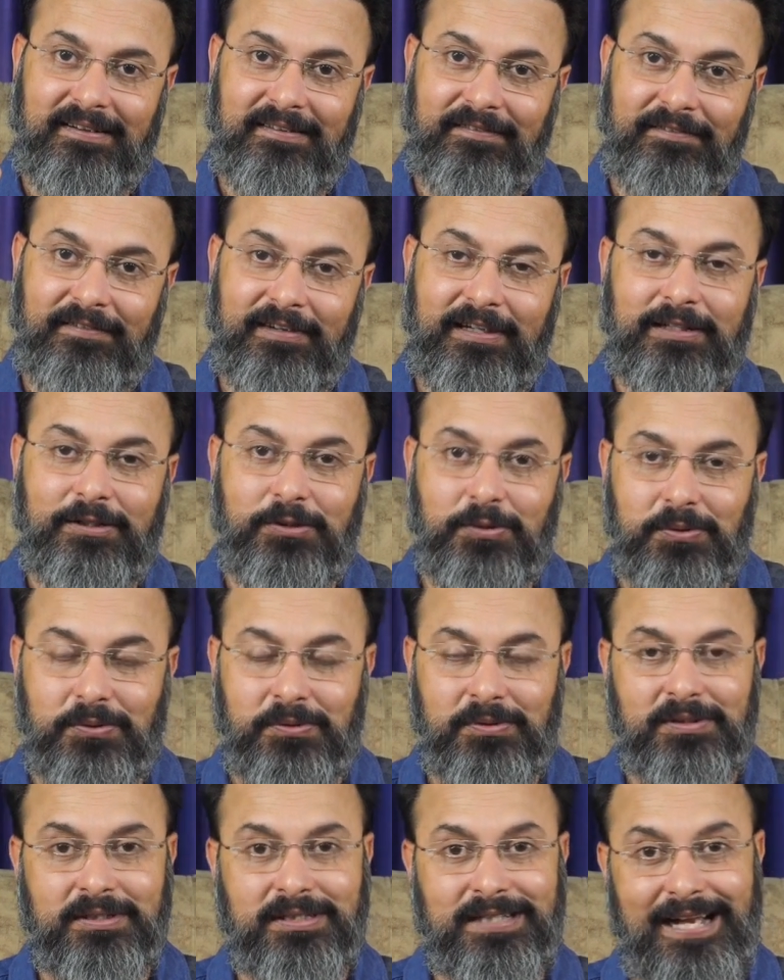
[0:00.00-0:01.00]
will
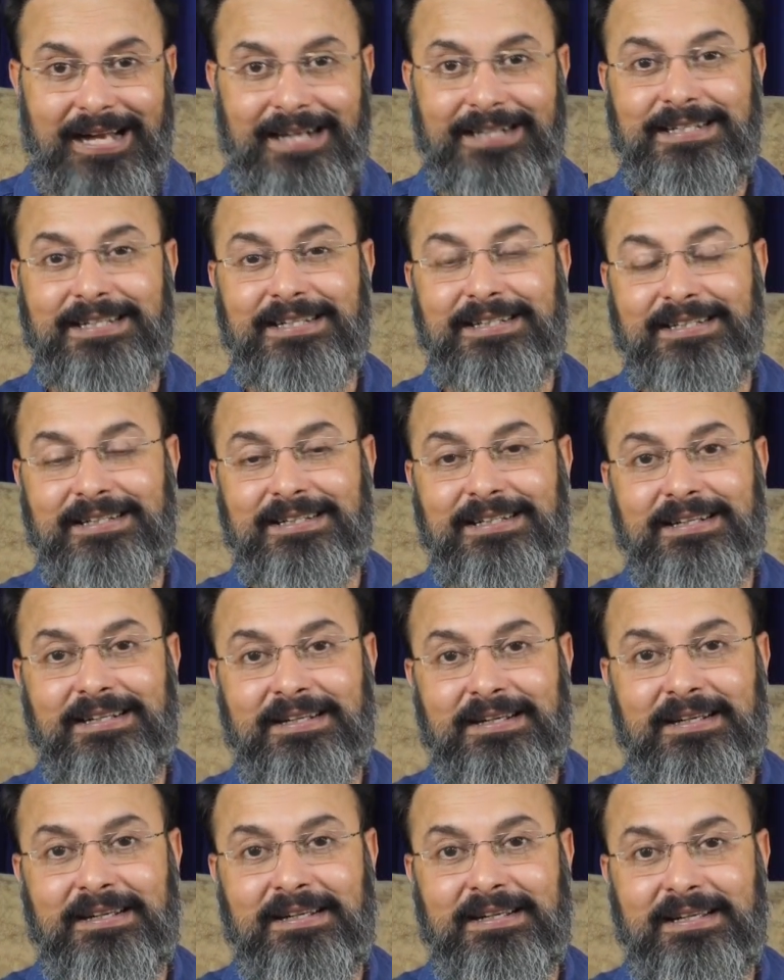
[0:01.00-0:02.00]
do? Saturn
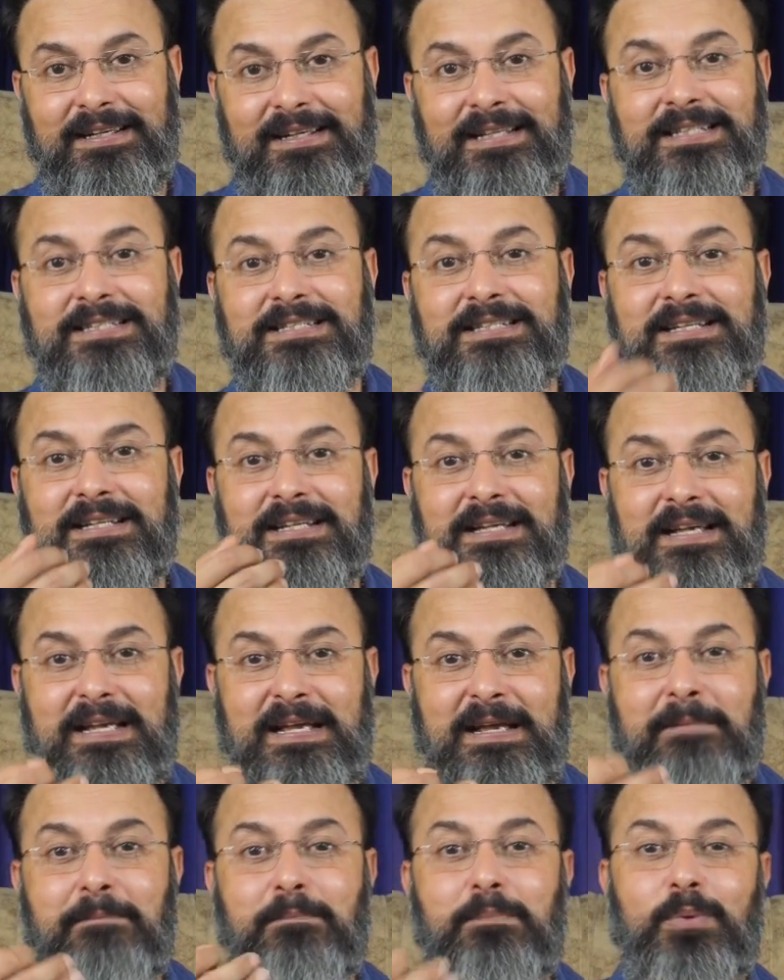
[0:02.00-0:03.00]
is
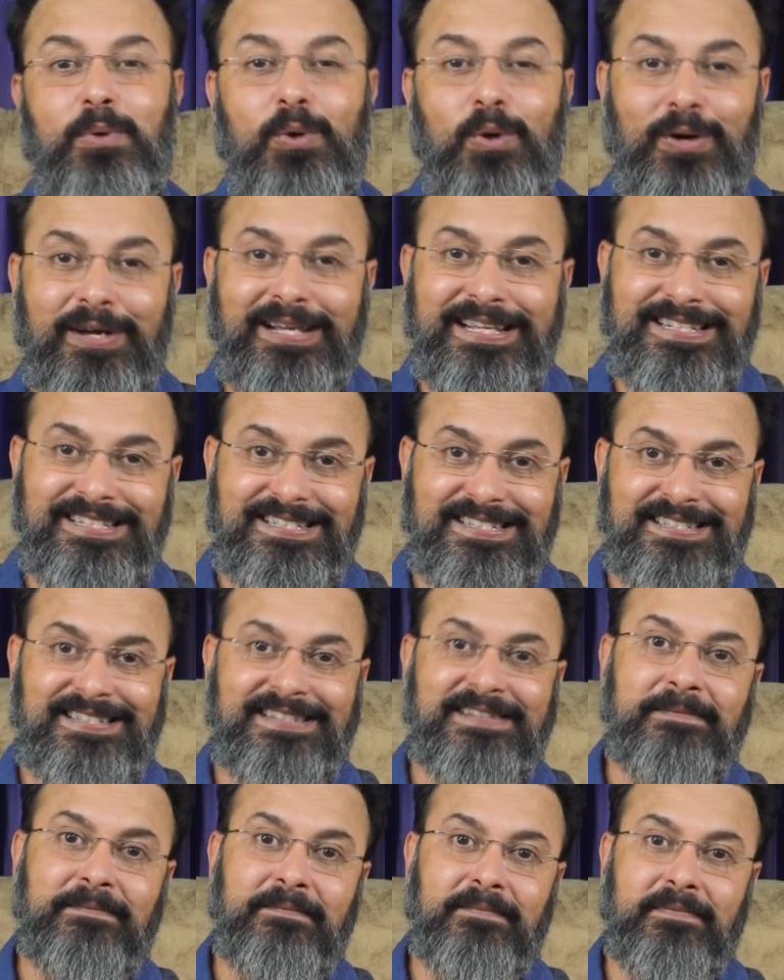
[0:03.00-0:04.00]
employees.